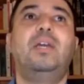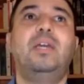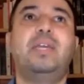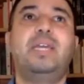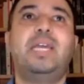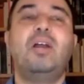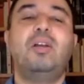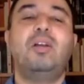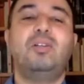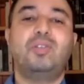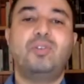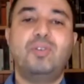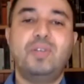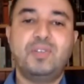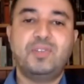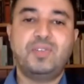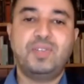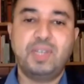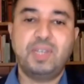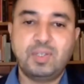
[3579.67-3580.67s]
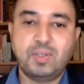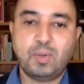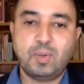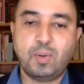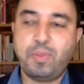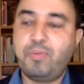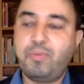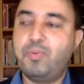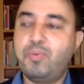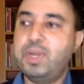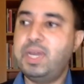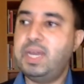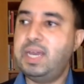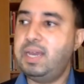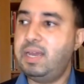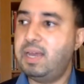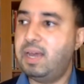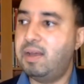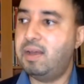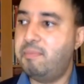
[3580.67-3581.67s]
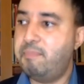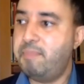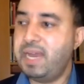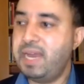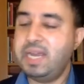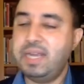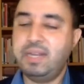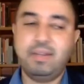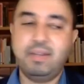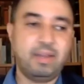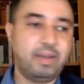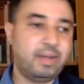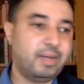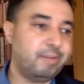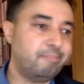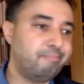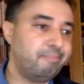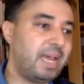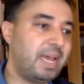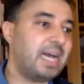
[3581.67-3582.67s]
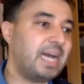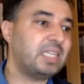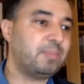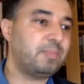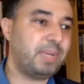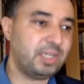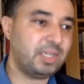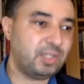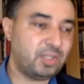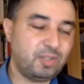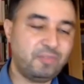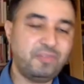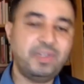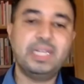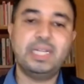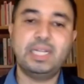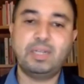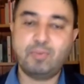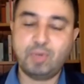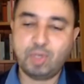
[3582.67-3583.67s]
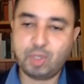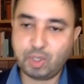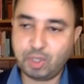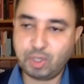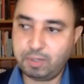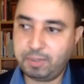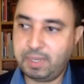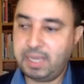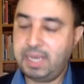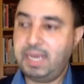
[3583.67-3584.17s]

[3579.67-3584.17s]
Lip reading: characteristics or three main aspects of illiterature,